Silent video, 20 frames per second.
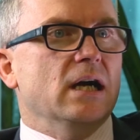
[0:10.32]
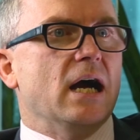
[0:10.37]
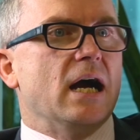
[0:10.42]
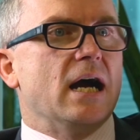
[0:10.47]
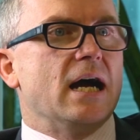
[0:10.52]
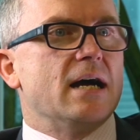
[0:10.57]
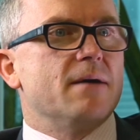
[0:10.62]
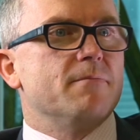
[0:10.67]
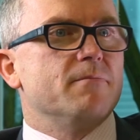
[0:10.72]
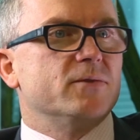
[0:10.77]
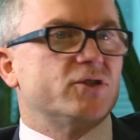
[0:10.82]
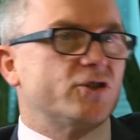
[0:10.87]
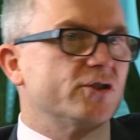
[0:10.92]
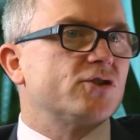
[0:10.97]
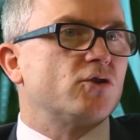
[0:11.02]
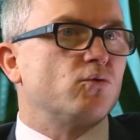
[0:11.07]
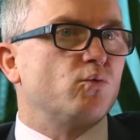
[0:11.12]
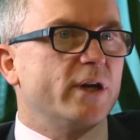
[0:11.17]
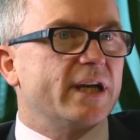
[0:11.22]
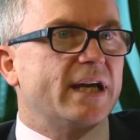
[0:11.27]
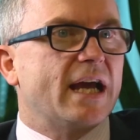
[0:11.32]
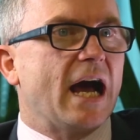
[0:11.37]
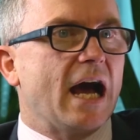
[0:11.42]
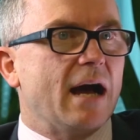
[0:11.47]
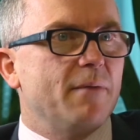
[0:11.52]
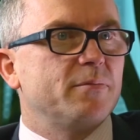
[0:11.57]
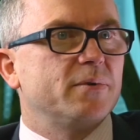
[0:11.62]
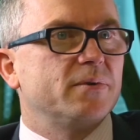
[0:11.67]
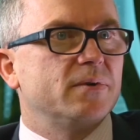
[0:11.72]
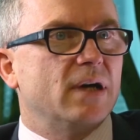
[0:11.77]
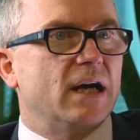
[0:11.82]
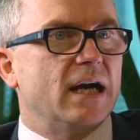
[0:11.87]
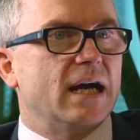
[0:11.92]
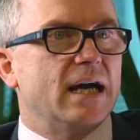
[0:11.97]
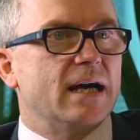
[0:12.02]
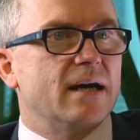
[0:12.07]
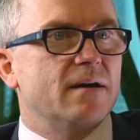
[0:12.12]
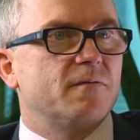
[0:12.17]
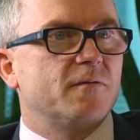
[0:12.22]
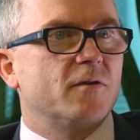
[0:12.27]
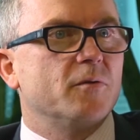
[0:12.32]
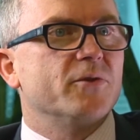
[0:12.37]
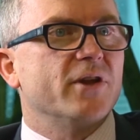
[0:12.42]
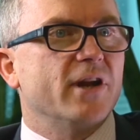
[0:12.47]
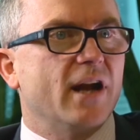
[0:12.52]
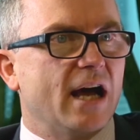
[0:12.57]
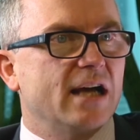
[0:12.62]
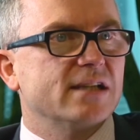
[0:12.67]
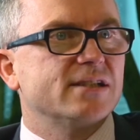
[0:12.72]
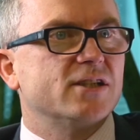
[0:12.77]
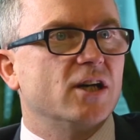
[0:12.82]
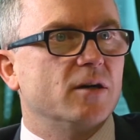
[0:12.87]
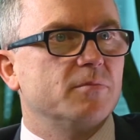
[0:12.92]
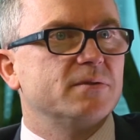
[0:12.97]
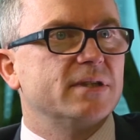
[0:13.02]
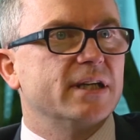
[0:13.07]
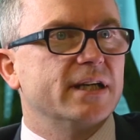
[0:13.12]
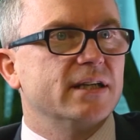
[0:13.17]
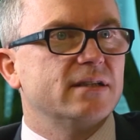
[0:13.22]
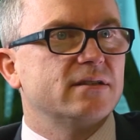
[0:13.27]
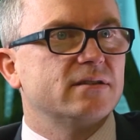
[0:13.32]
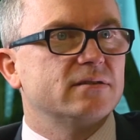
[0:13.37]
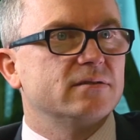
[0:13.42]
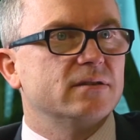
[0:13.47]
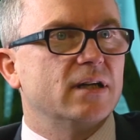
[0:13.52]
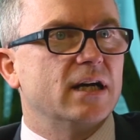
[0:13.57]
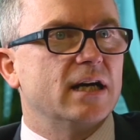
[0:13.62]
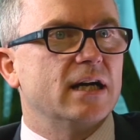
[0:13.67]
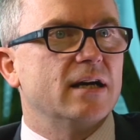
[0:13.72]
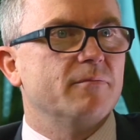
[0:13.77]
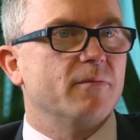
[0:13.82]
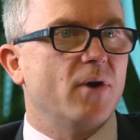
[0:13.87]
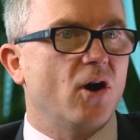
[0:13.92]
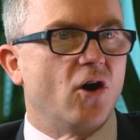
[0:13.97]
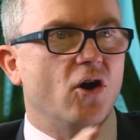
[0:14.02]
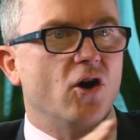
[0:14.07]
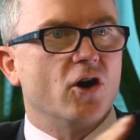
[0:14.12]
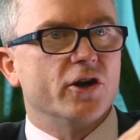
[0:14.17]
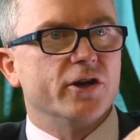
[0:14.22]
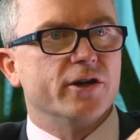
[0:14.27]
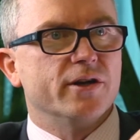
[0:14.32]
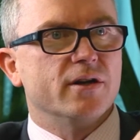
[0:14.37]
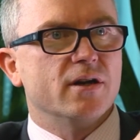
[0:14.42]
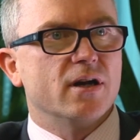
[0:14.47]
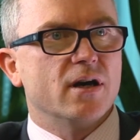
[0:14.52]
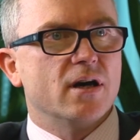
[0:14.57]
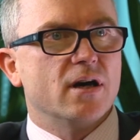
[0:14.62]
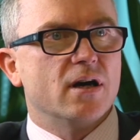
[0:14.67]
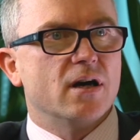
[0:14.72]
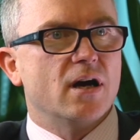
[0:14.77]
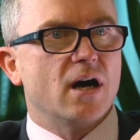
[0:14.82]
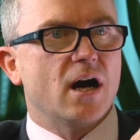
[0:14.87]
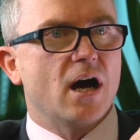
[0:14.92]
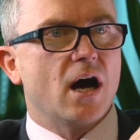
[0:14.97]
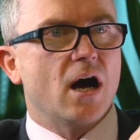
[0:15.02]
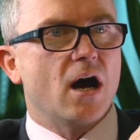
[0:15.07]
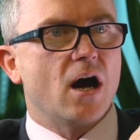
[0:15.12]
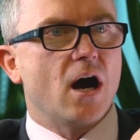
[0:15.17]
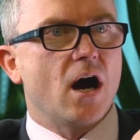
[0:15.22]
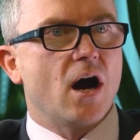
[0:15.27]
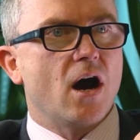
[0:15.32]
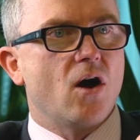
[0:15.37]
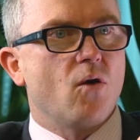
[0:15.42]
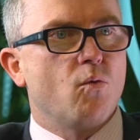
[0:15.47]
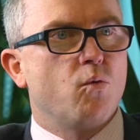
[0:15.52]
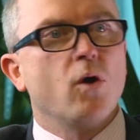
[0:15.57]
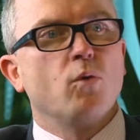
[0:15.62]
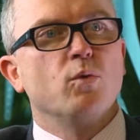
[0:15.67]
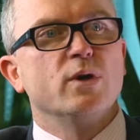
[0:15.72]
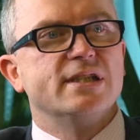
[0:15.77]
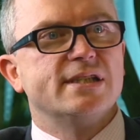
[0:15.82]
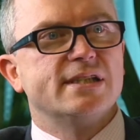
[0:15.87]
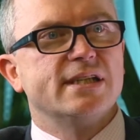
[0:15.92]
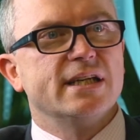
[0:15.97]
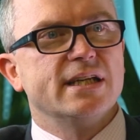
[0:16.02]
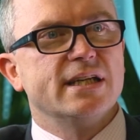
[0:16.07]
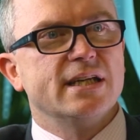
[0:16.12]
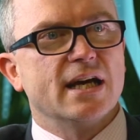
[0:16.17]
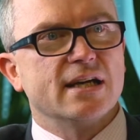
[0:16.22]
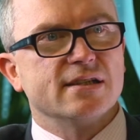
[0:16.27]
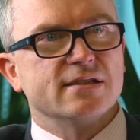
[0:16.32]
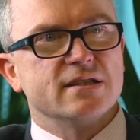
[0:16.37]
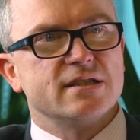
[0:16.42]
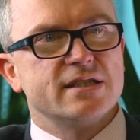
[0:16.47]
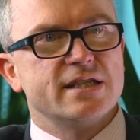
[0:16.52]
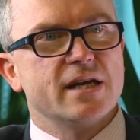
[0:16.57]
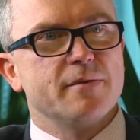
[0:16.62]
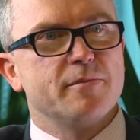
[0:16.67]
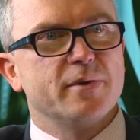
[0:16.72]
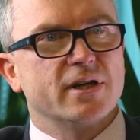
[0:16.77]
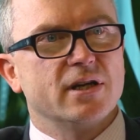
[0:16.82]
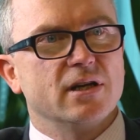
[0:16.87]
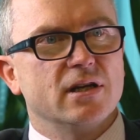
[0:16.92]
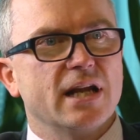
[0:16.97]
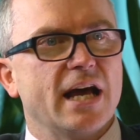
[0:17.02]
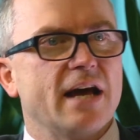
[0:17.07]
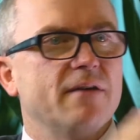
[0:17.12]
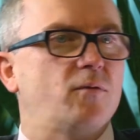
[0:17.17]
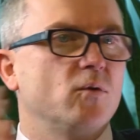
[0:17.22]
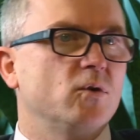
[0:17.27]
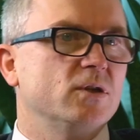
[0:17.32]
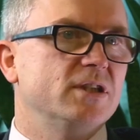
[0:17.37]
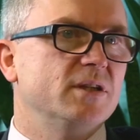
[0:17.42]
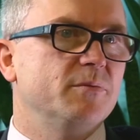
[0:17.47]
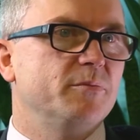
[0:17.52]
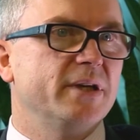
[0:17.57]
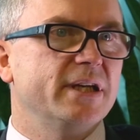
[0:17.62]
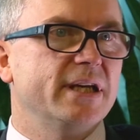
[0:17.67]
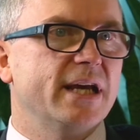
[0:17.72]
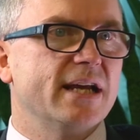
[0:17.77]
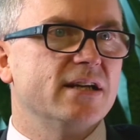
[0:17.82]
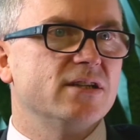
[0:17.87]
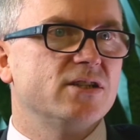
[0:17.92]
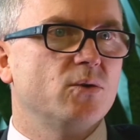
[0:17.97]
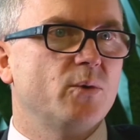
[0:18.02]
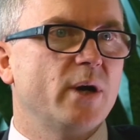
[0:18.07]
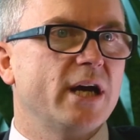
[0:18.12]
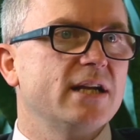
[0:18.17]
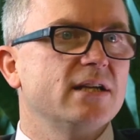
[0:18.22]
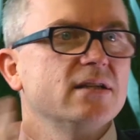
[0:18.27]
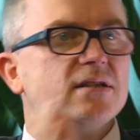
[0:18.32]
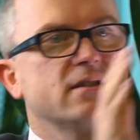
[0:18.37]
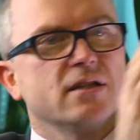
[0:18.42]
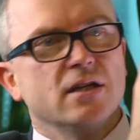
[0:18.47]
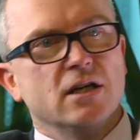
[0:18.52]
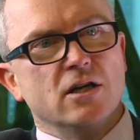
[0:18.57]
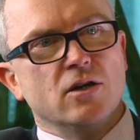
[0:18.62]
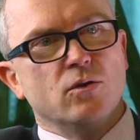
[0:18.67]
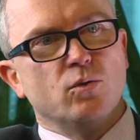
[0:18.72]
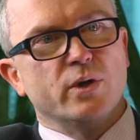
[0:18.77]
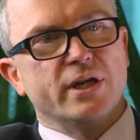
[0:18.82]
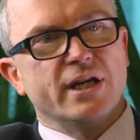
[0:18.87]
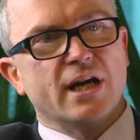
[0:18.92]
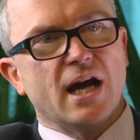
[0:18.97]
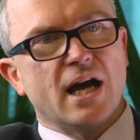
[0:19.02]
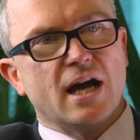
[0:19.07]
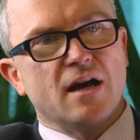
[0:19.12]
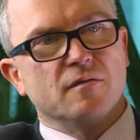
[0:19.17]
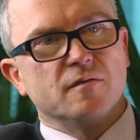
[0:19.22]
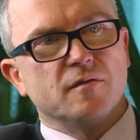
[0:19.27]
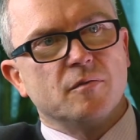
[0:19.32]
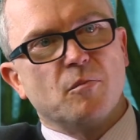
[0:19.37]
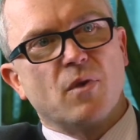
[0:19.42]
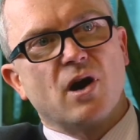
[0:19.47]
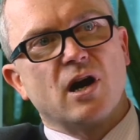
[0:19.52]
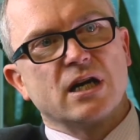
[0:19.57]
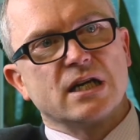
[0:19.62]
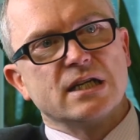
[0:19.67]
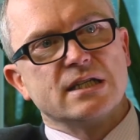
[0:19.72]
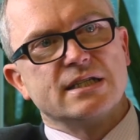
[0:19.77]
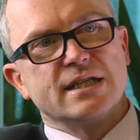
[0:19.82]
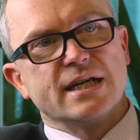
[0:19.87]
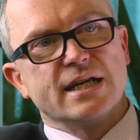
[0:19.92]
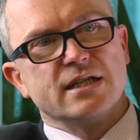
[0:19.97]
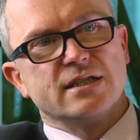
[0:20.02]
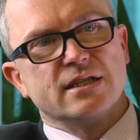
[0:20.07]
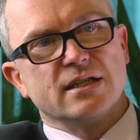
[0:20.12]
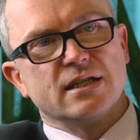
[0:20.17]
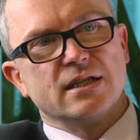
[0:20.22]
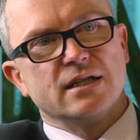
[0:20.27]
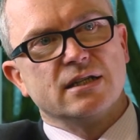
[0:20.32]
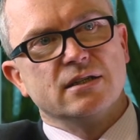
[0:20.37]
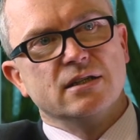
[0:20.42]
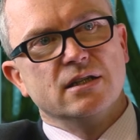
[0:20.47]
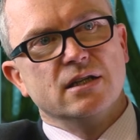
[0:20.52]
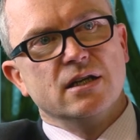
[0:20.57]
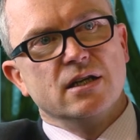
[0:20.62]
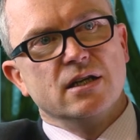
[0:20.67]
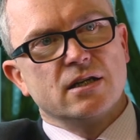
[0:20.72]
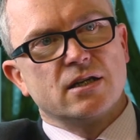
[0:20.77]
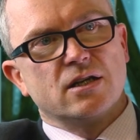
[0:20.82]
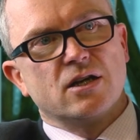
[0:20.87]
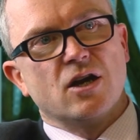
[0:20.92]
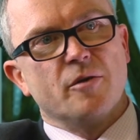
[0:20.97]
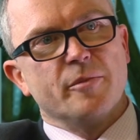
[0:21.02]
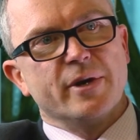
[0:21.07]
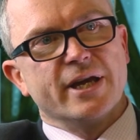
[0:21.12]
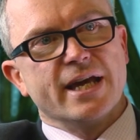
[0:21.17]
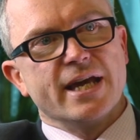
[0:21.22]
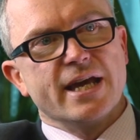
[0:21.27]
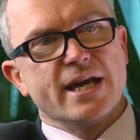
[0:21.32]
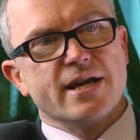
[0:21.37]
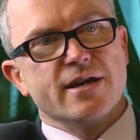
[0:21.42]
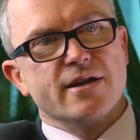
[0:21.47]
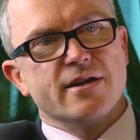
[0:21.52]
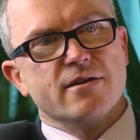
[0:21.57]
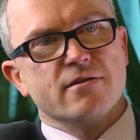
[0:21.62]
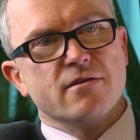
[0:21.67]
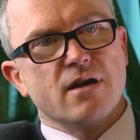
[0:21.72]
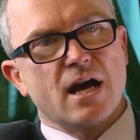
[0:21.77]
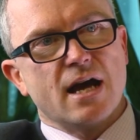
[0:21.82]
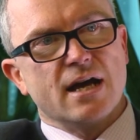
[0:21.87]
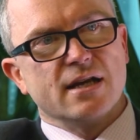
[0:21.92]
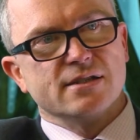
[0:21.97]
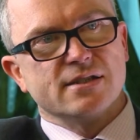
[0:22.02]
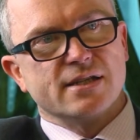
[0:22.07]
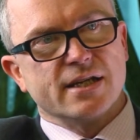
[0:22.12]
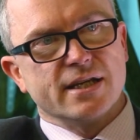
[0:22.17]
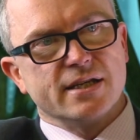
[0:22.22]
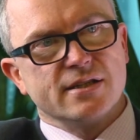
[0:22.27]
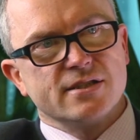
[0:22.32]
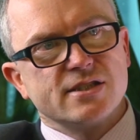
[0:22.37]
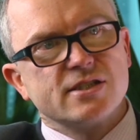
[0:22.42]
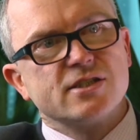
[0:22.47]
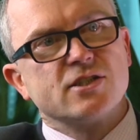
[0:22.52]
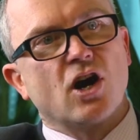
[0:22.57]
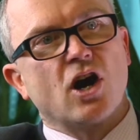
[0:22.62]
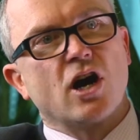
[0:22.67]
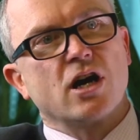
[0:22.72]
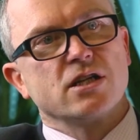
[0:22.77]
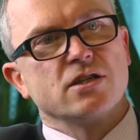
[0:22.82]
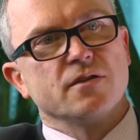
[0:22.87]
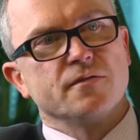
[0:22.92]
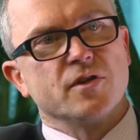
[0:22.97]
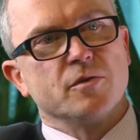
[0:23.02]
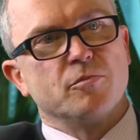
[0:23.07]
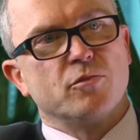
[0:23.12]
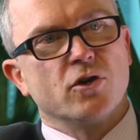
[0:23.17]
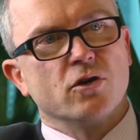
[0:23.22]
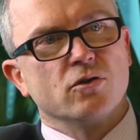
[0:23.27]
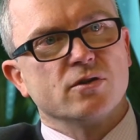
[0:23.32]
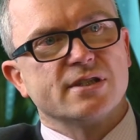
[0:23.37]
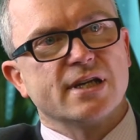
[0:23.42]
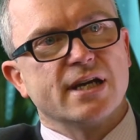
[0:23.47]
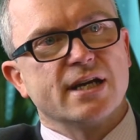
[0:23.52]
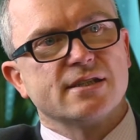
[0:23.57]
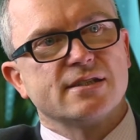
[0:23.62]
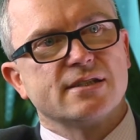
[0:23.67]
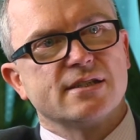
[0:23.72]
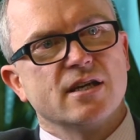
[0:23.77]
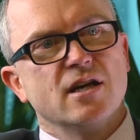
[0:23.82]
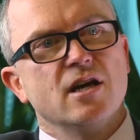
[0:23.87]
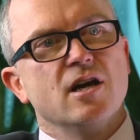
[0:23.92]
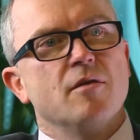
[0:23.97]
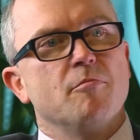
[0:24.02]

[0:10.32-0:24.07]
Um, just to recap uh, from the last update um, on what we see as a typical F R T B end-to-end, we have market data coming in as the start of the process.